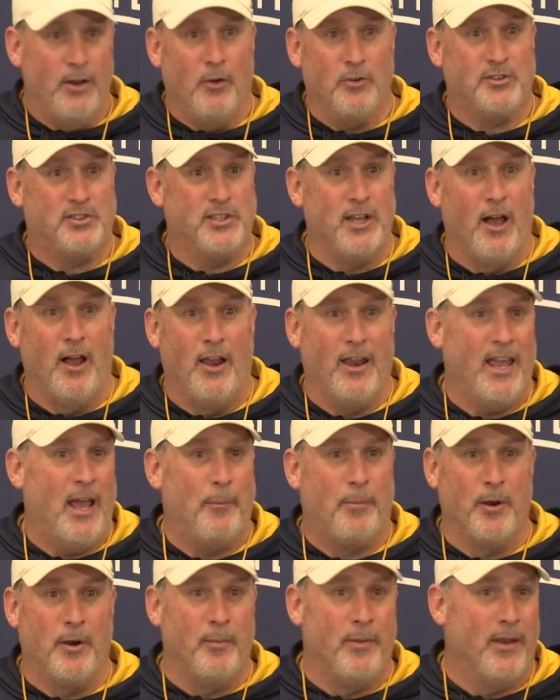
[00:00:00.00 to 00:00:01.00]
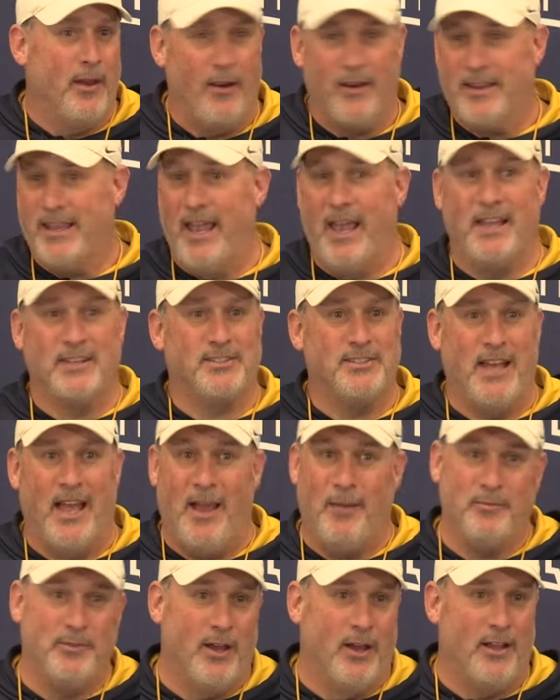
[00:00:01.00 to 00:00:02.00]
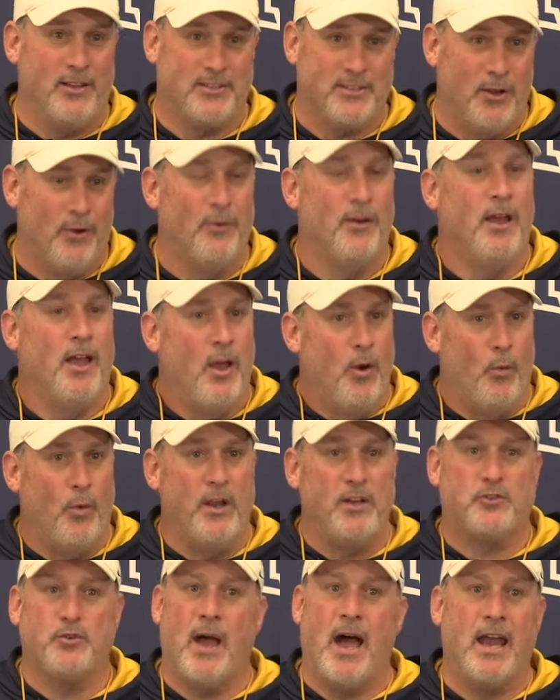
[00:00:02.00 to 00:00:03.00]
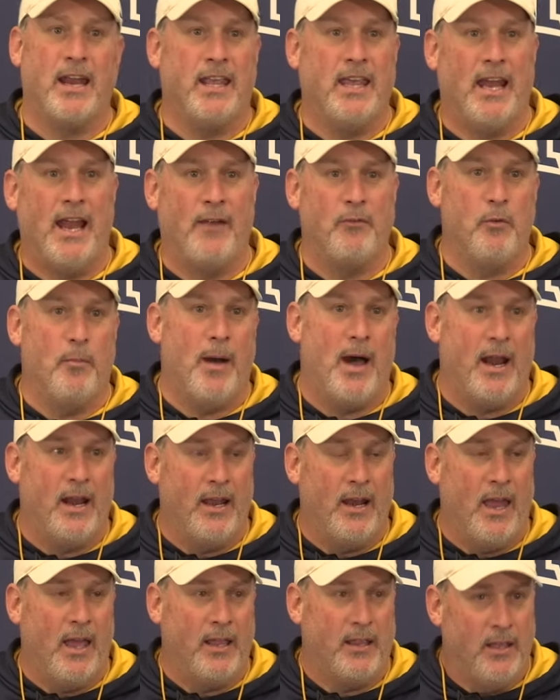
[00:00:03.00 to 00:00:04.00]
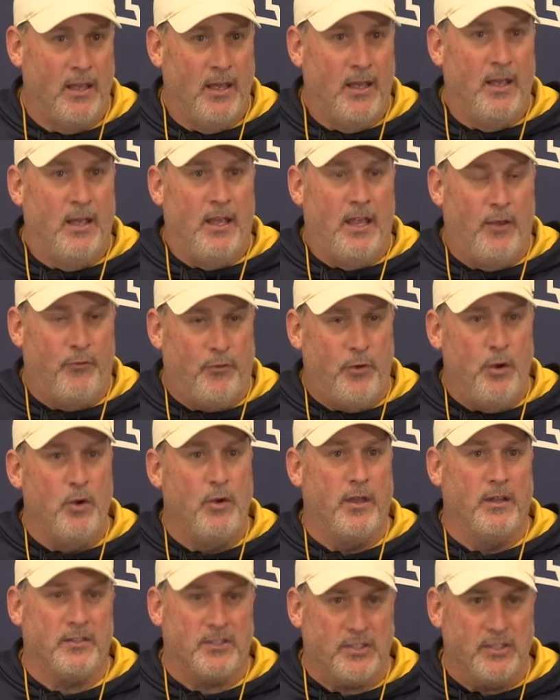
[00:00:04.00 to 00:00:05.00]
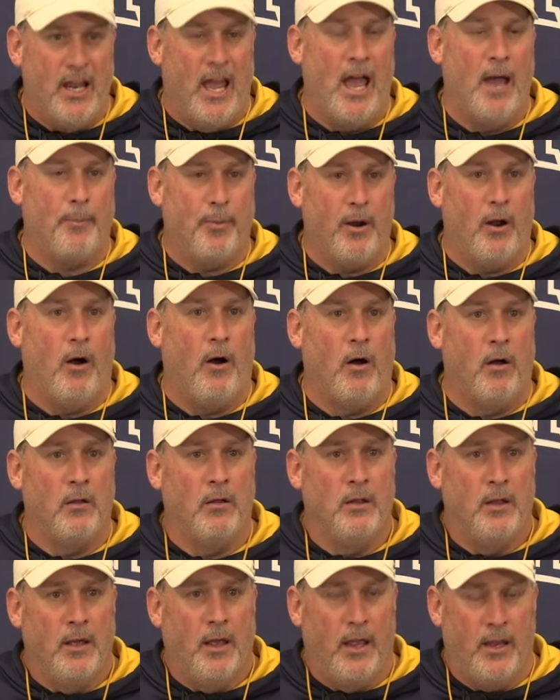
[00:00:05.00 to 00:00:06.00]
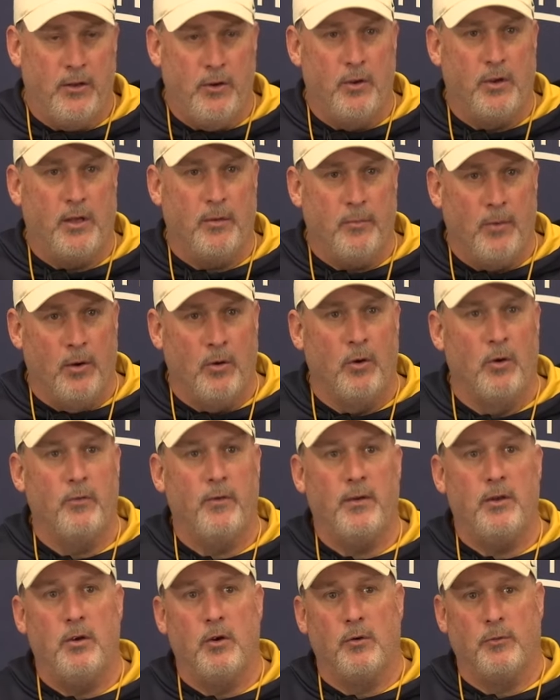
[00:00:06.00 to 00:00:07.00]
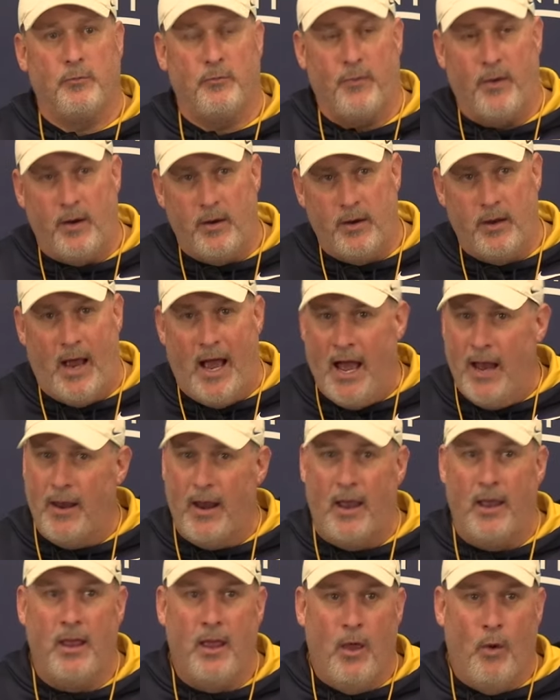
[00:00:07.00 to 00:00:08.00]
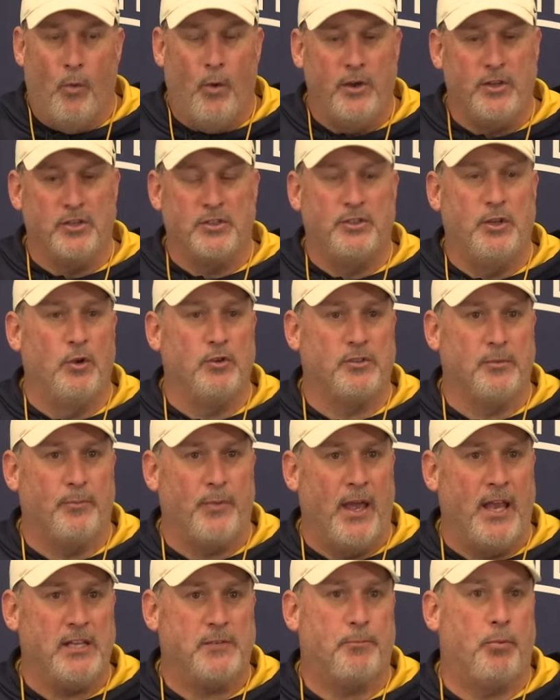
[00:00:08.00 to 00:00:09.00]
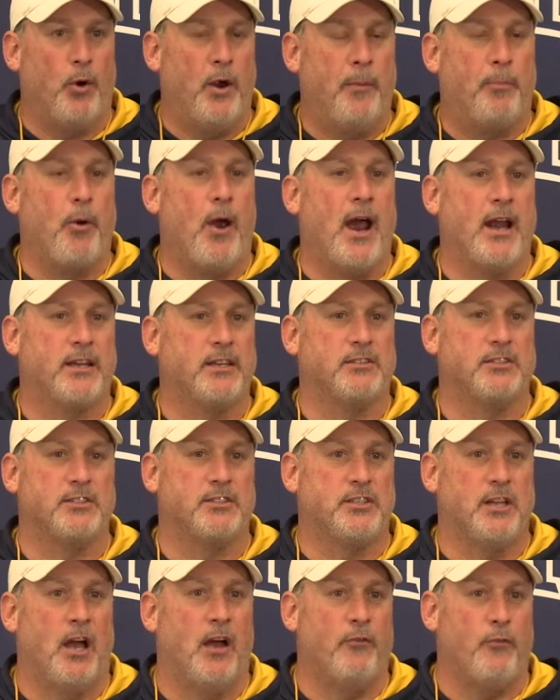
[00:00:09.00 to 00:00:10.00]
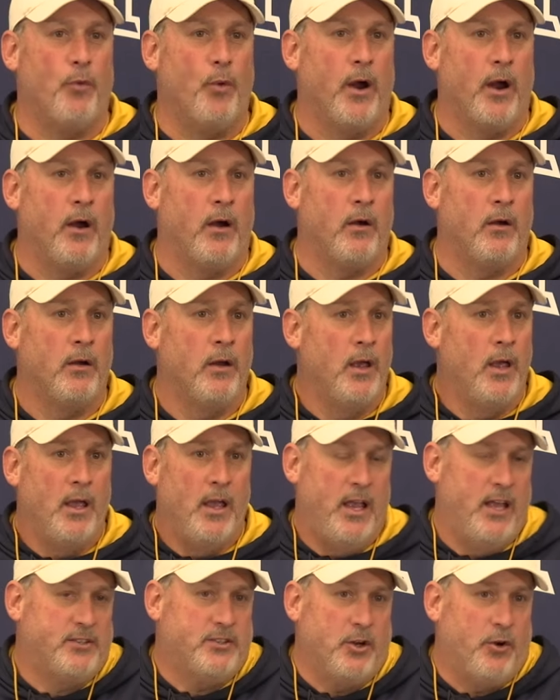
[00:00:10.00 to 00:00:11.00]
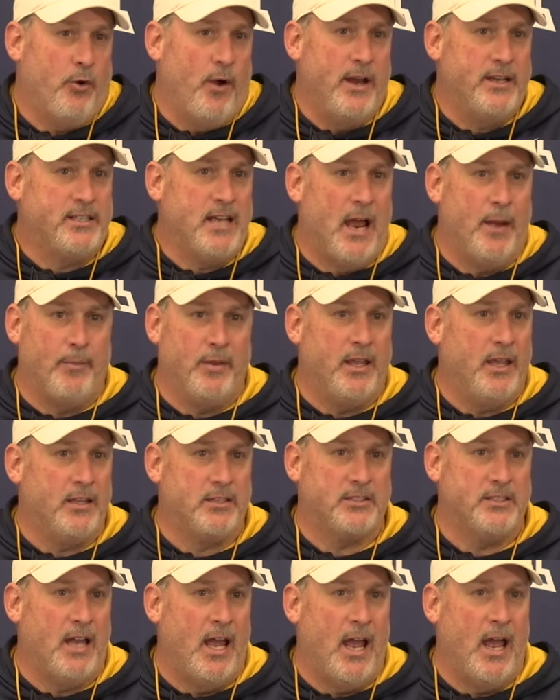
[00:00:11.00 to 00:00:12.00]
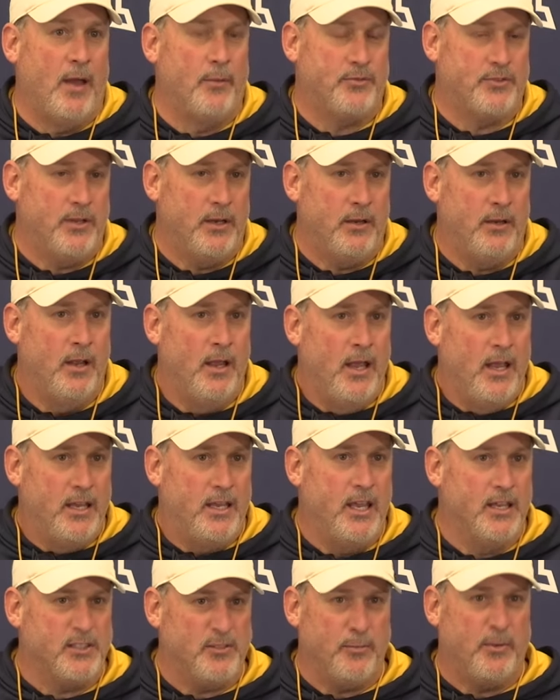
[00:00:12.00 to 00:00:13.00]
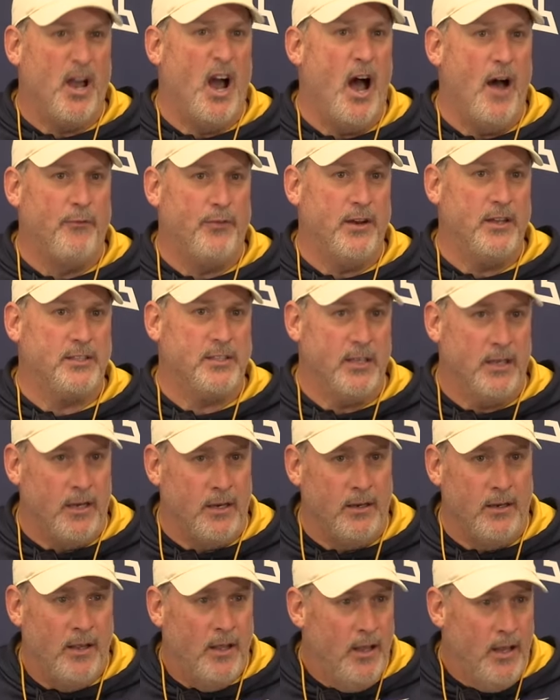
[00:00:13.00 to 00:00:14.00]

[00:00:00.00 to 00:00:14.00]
Sully, I put him in there, can't snap, done. So we try to get everybody, if you can snap at all and you can move and we just do some things pre-practice and stuff where it's a great time to get snaps and get some confidence in it.